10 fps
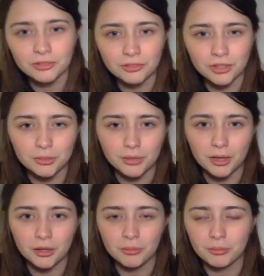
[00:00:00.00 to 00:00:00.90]
front of
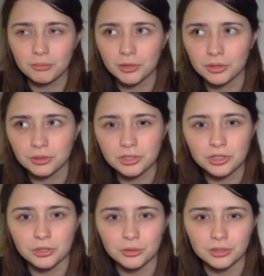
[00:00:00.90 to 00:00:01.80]
my mother's
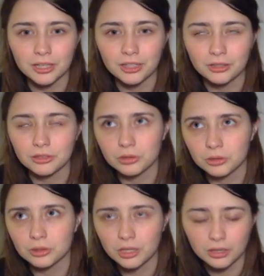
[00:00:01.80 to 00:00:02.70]
student and her
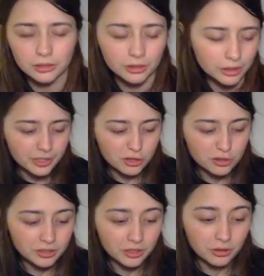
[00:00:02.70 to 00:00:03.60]
daughter. Here's
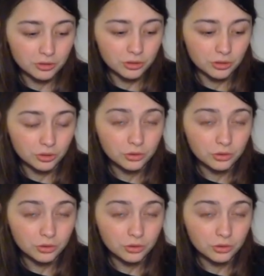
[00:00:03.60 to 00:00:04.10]
a character called